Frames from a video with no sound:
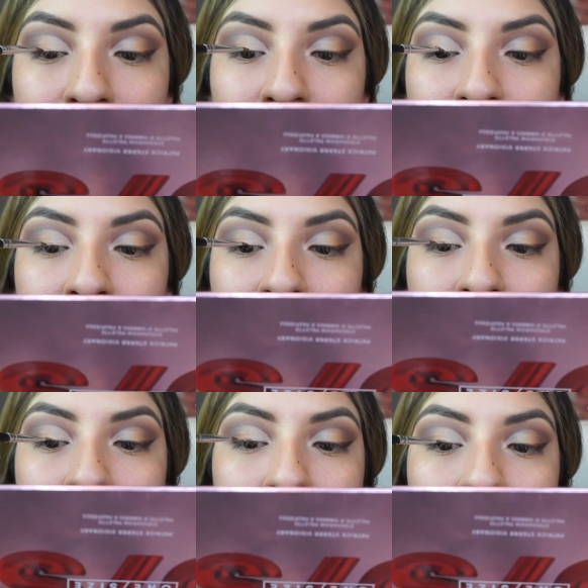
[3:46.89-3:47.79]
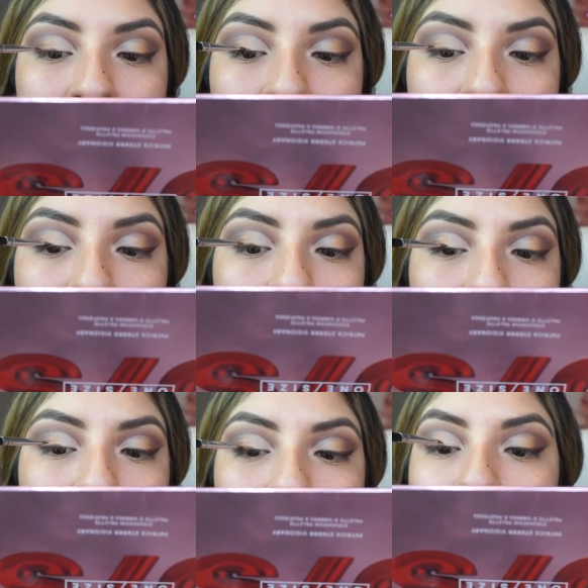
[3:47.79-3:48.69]
This is to create a
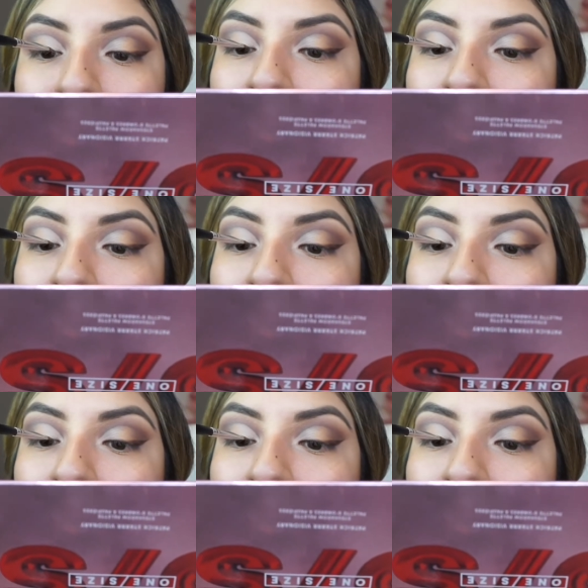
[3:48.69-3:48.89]
winged